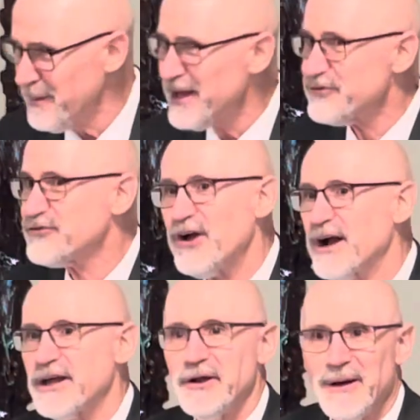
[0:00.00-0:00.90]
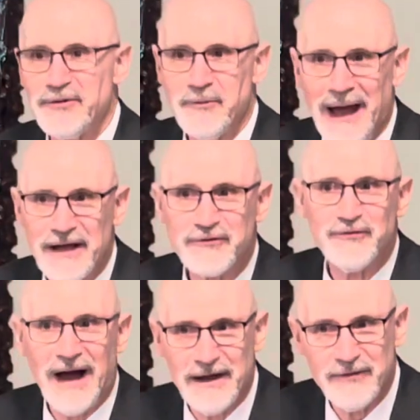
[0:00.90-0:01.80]
I'm not just talking about the past
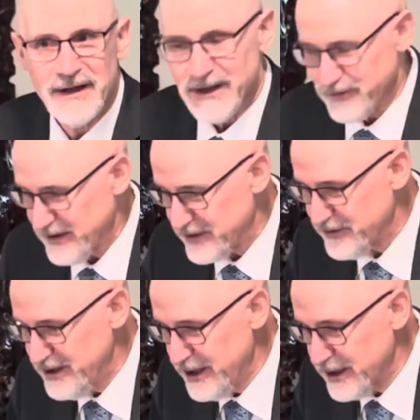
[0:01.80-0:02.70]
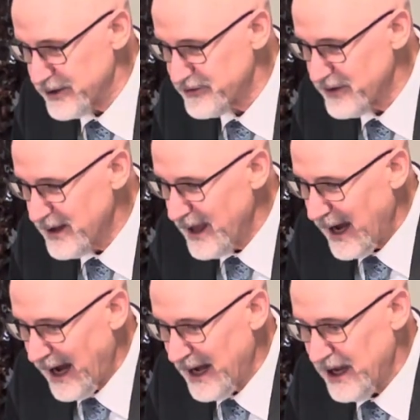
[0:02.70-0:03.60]
5-6 years.
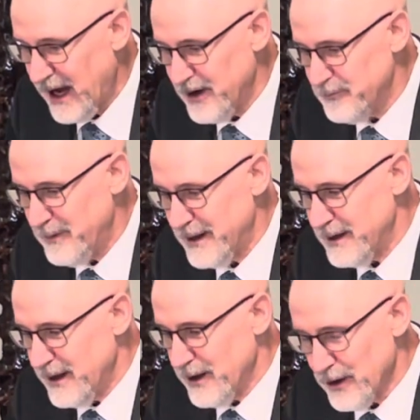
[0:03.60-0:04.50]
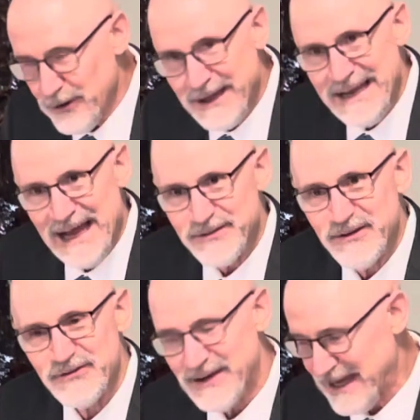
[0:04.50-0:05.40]
I've been looking at
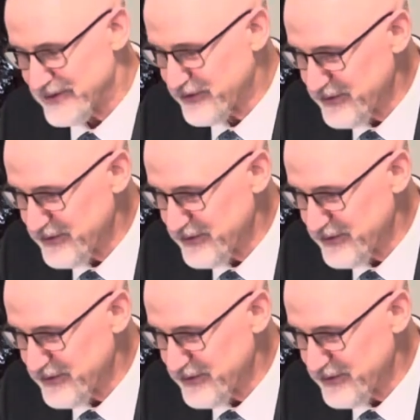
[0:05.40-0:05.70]
this and